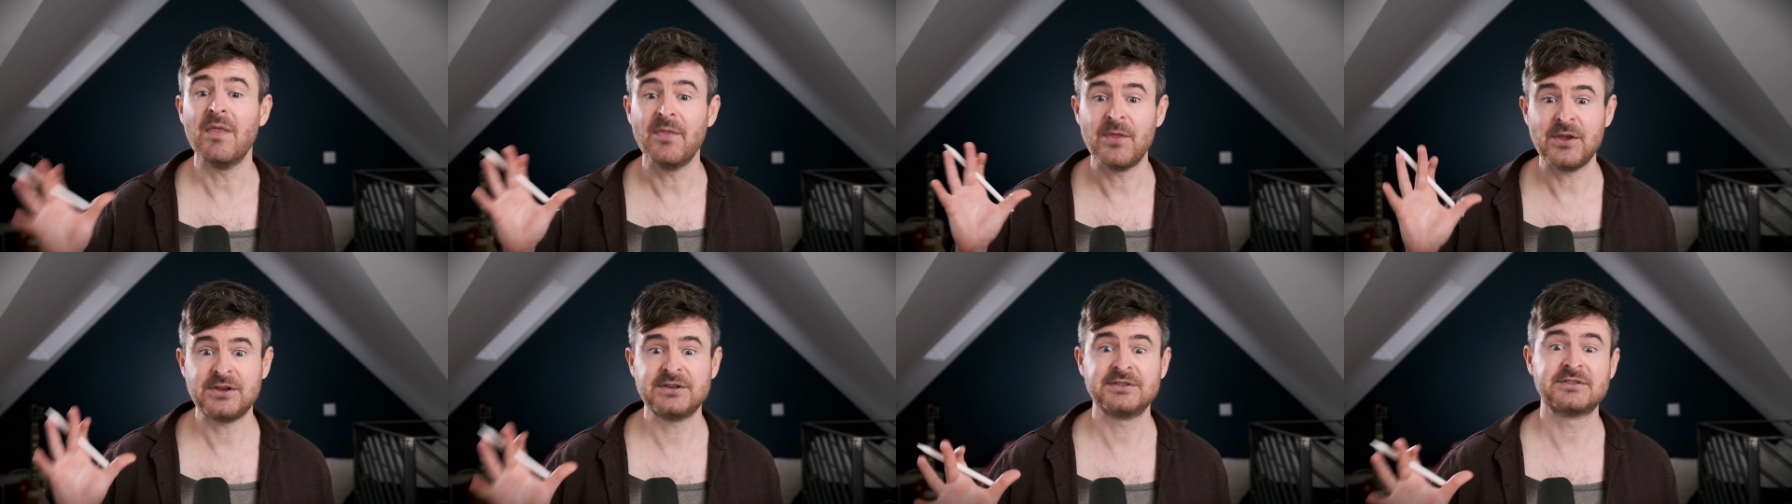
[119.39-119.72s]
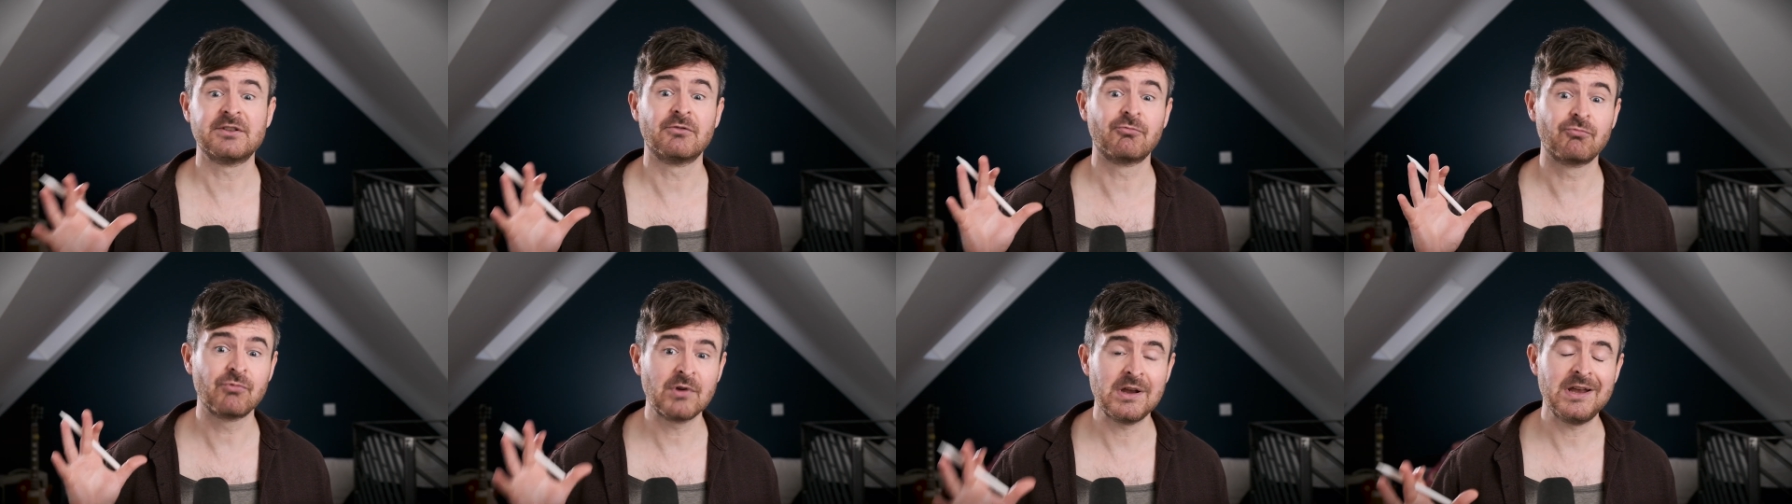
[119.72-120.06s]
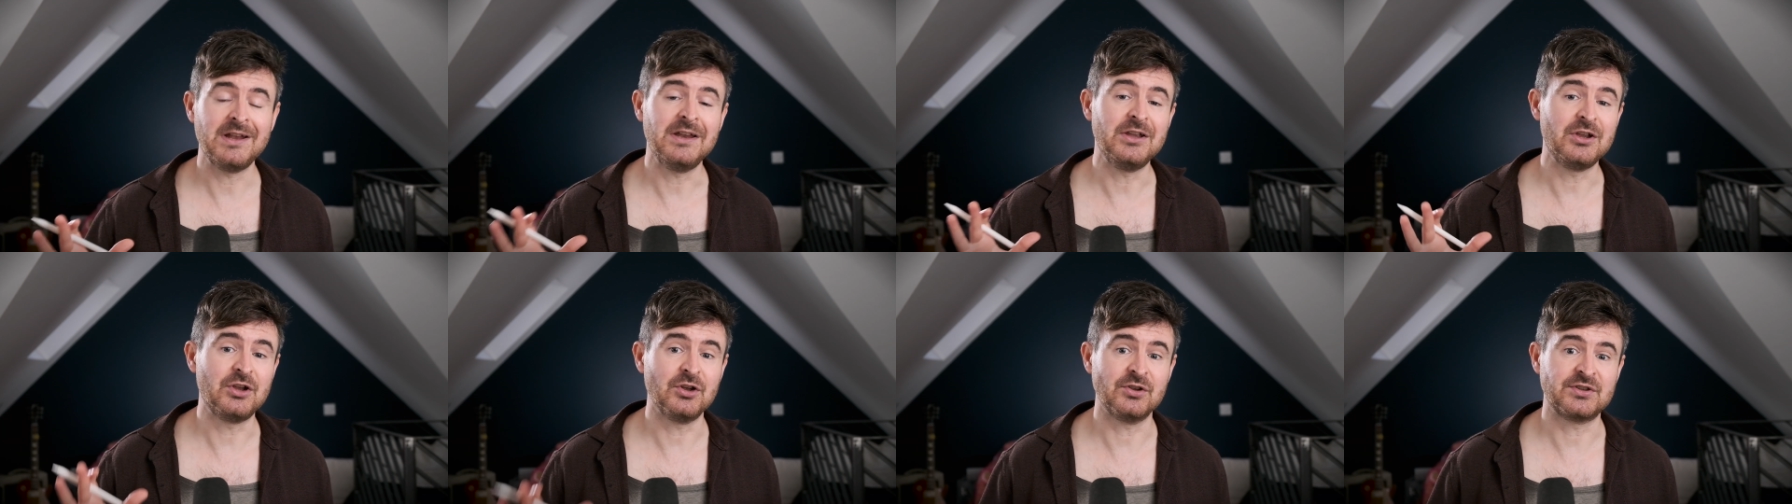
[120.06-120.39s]
this is a
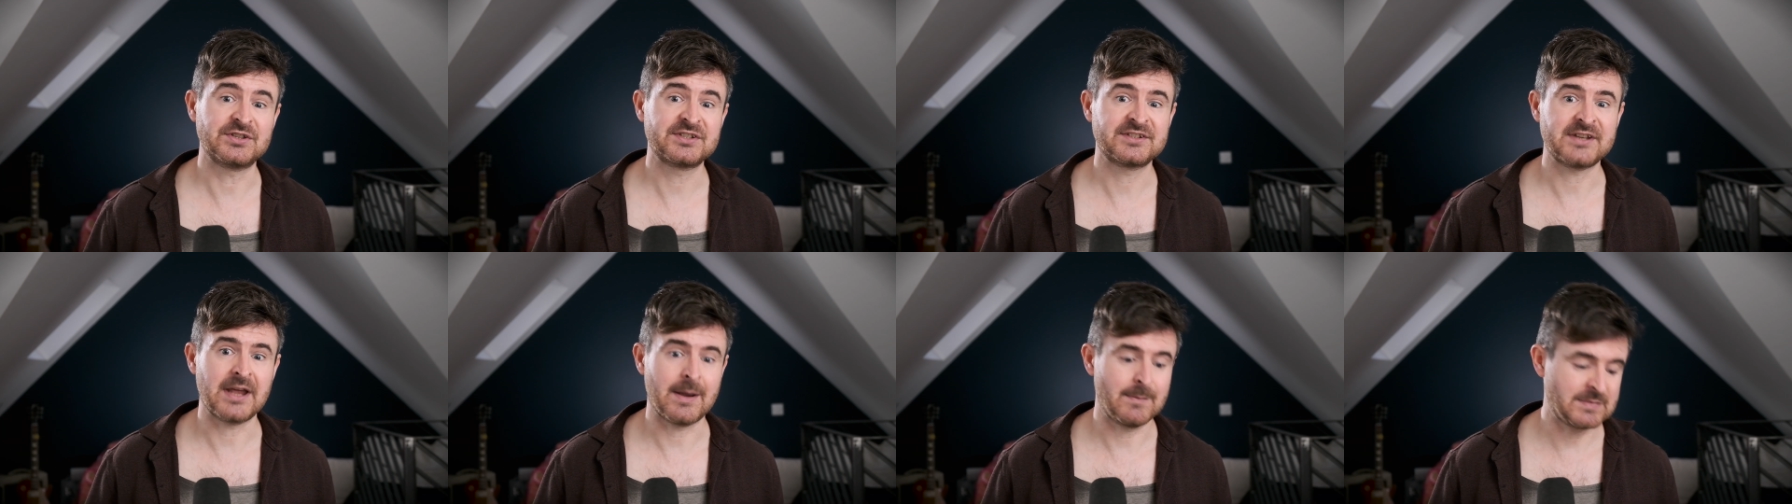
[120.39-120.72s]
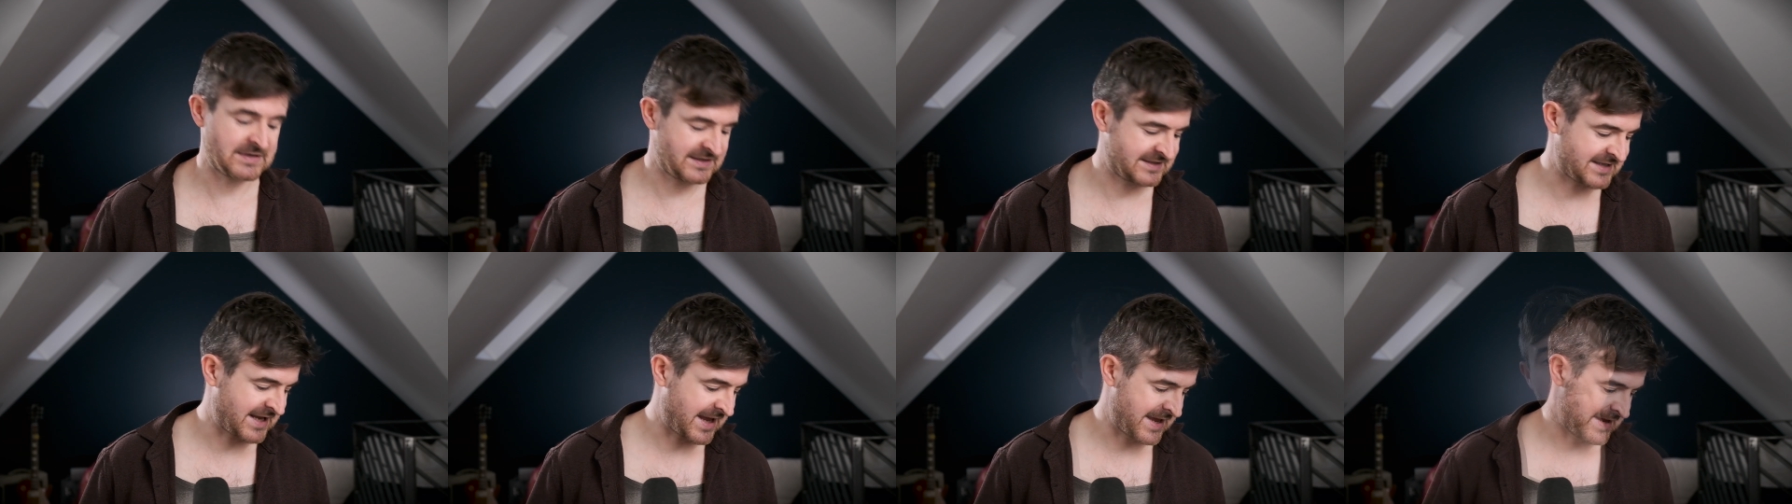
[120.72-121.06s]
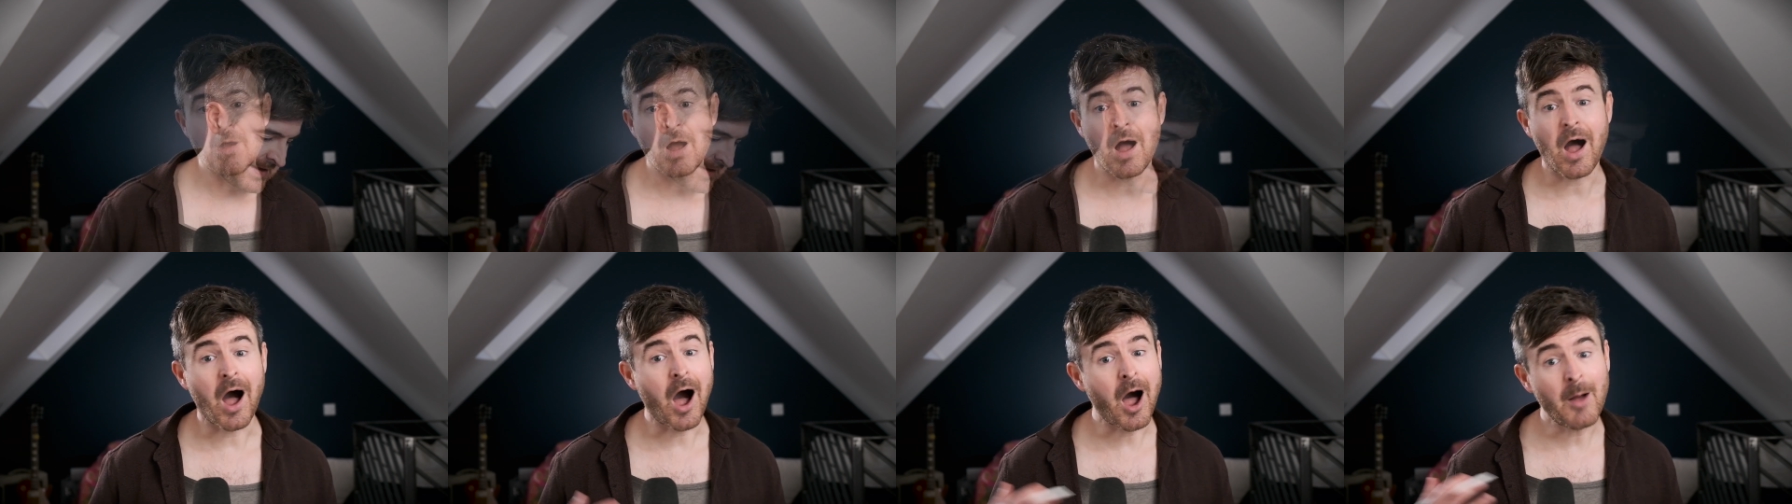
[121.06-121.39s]
really good step to
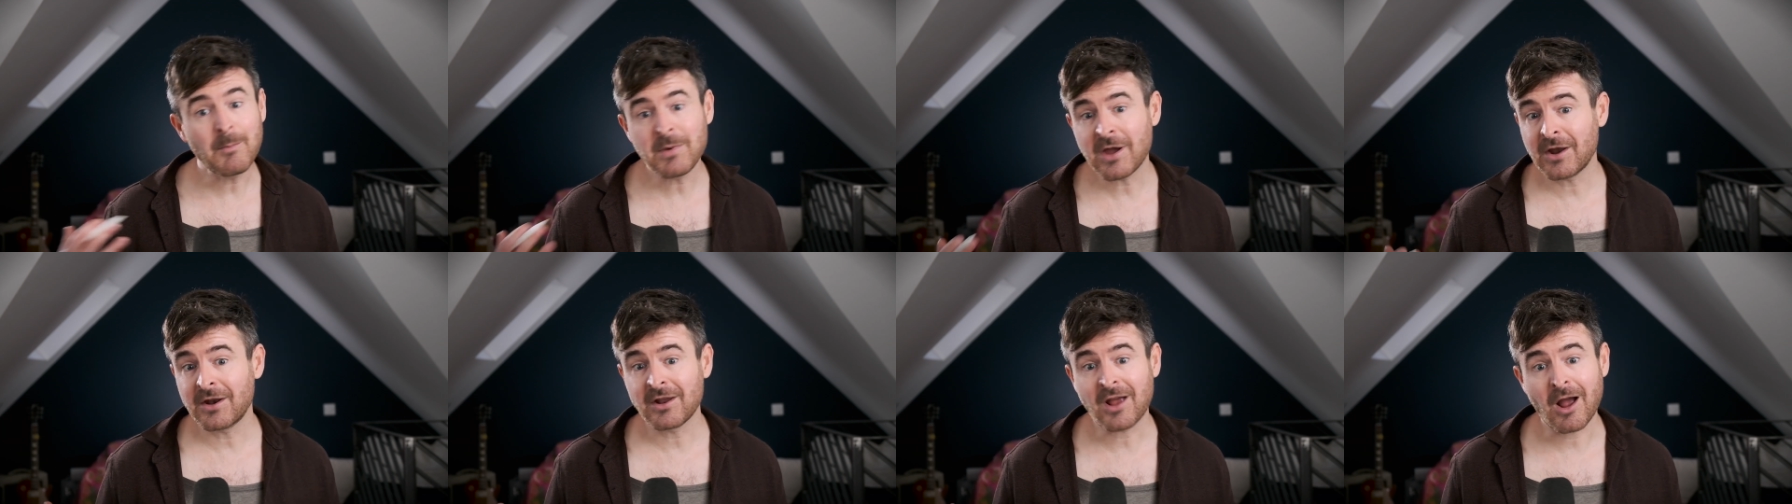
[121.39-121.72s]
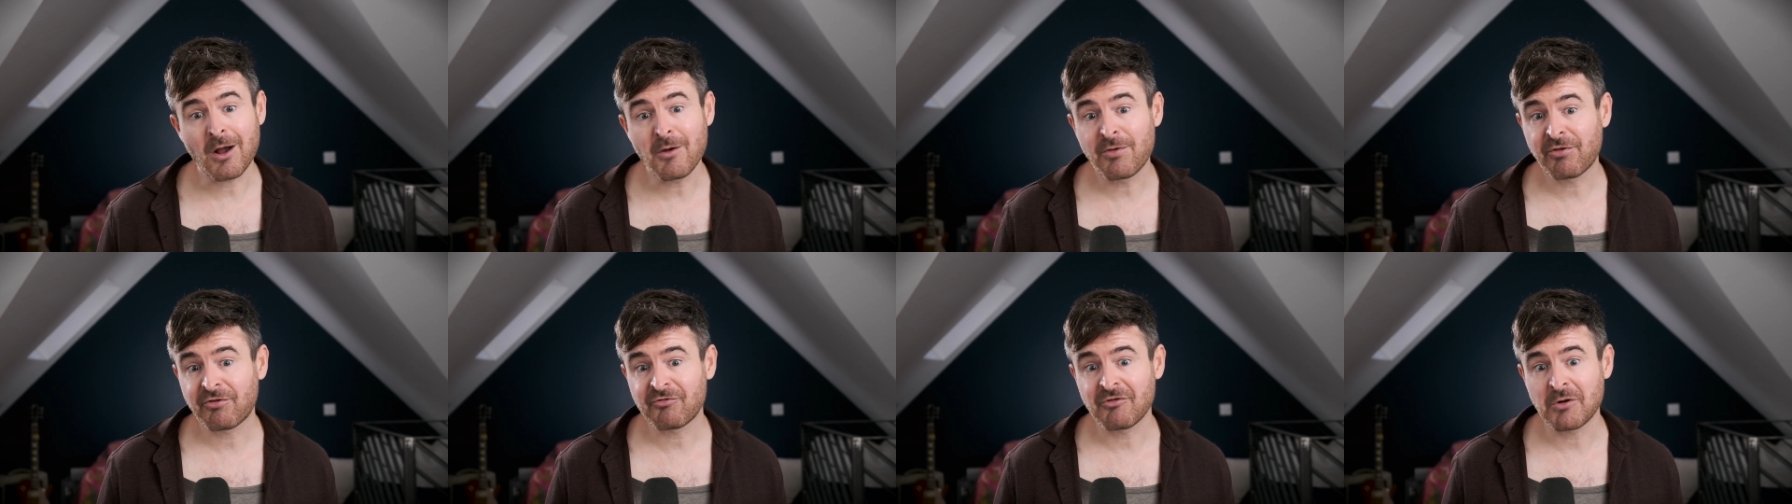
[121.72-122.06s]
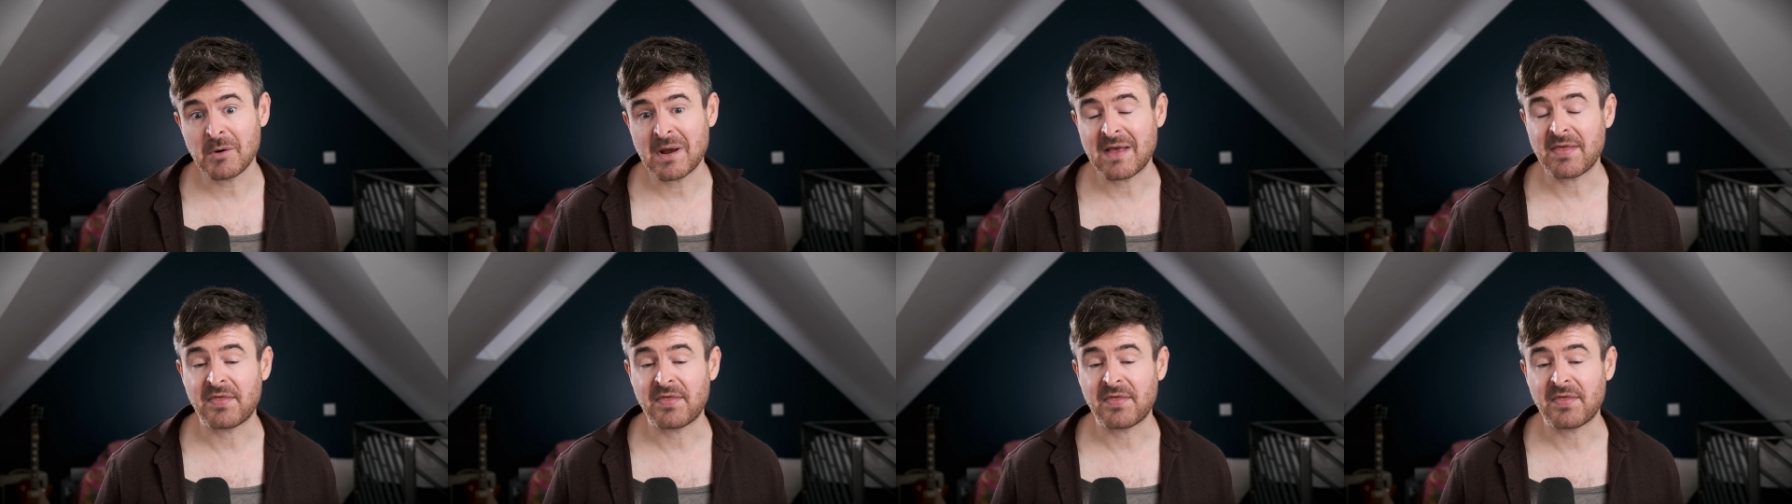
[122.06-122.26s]
take. I'm going to go through it